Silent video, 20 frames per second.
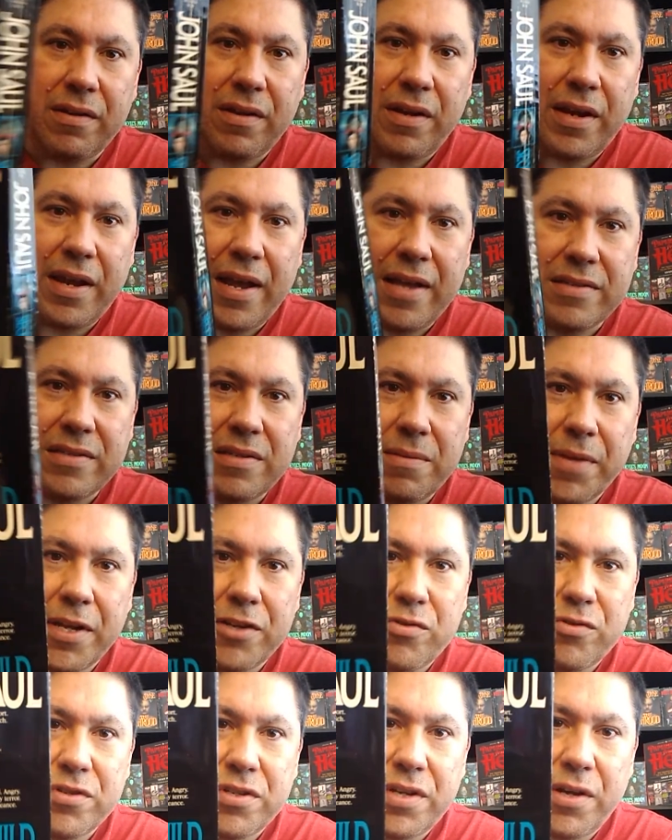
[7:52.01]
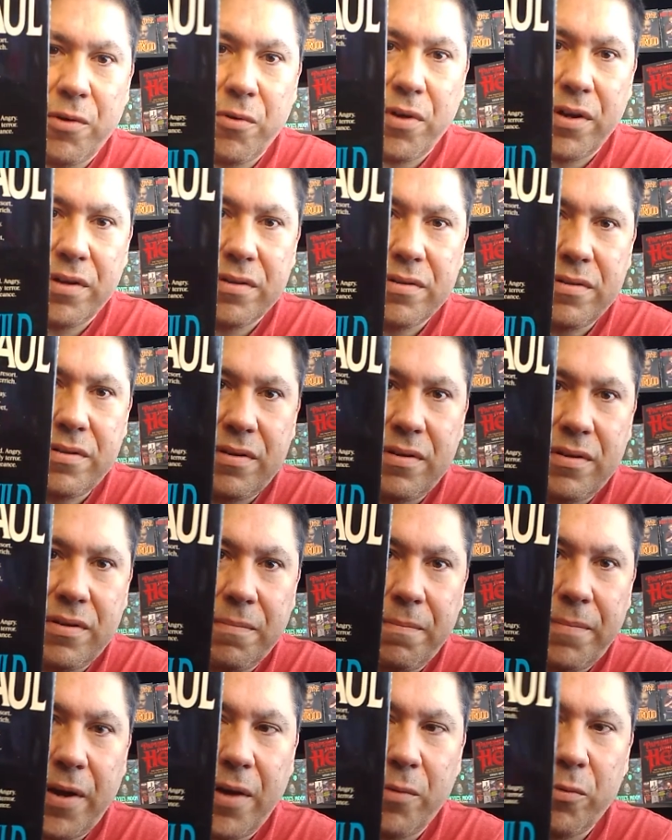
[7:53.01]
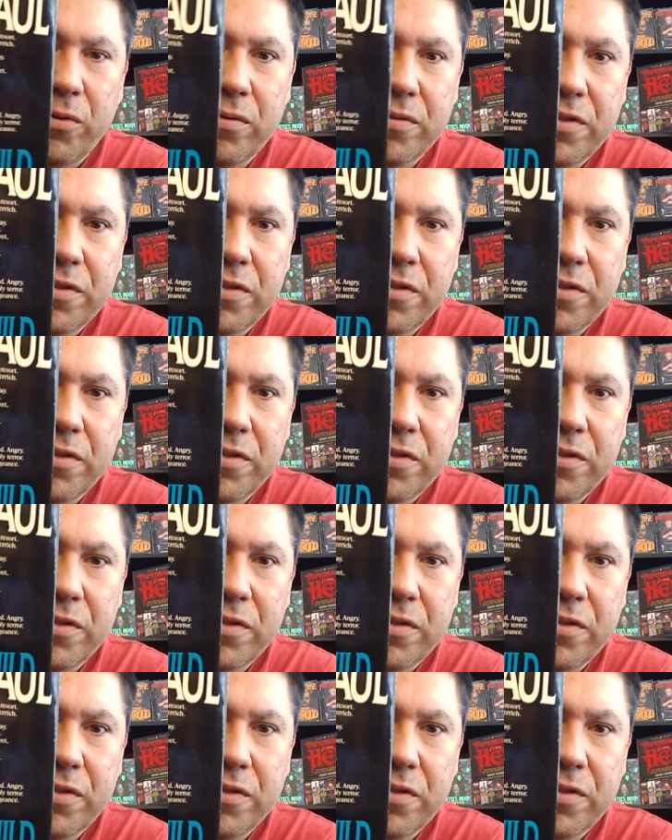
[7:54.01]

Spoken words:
He has some interesting ones, but we'll